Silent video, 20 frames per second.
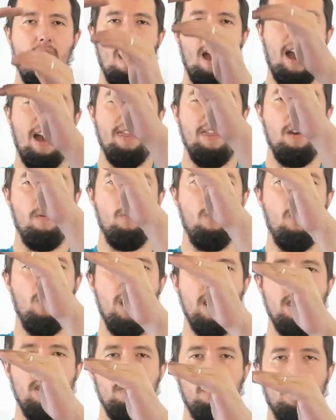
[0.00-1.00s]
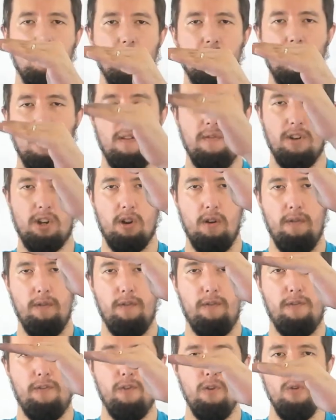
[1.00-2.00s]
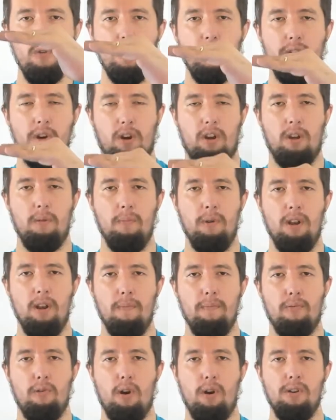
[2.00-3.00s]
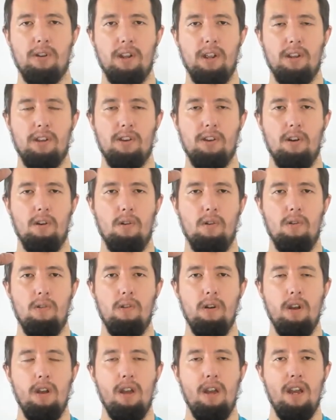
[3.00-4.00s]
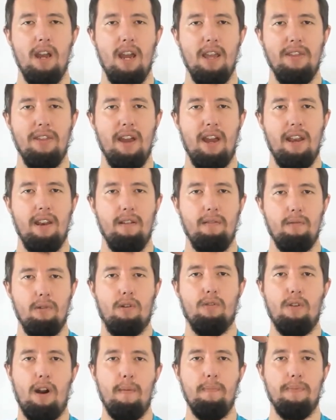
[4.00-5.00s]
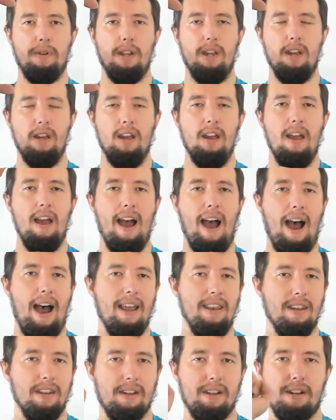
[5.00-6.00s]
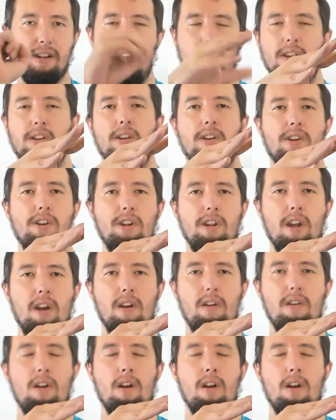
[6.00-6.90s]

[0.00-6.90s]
and then when the server's gone through the document and processed it all, it then grabs it and sends it to you.